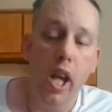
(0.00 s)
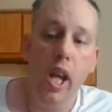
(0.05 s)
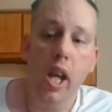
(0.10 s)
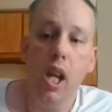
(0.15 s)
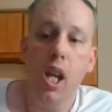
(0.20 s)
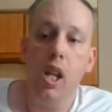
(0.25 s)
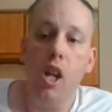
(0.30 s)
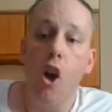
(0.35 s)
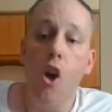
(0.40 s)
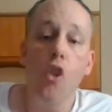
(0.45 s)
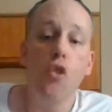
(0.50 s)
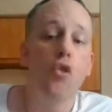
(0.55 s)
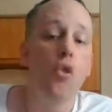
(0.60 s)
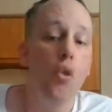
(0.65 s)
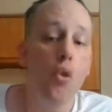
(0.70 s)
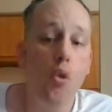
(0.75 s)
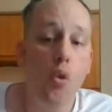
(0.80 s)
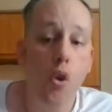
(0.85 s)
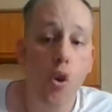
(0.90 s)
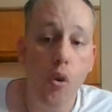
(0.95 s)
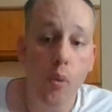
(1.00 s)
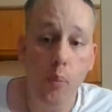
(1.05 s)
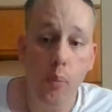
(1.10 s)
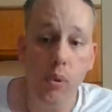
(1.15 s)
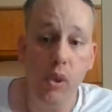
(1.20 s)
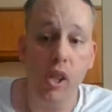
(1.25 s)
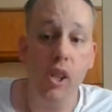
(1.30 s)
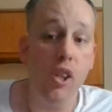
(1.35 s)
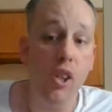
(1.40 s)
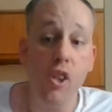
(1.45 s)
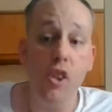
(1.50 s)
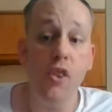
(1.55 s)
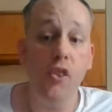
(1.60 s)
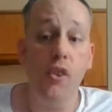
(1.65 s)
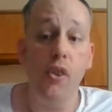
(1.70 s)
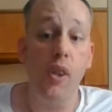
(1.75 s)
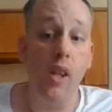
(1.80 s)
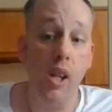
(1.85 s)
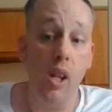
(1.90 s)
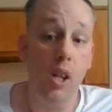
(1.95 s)
And also,
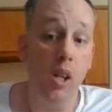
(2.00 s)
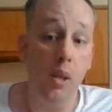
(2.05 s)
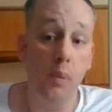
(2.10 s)
please,